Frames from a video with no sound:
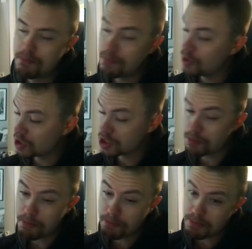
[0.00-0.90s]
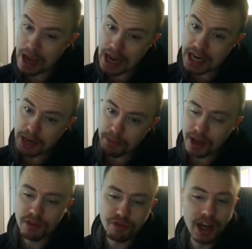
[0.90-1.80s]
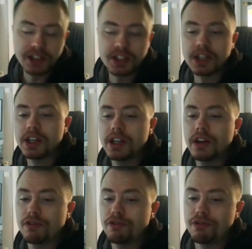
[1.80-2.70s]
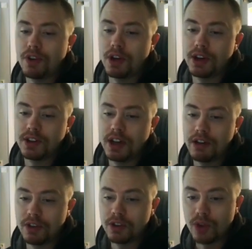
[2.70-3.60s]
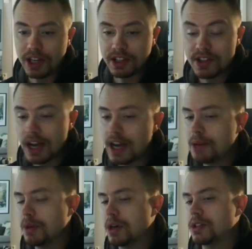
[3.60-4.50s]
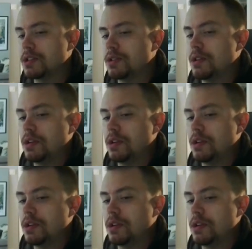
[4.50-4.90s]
Just maybe Fnatic if they have a great day, but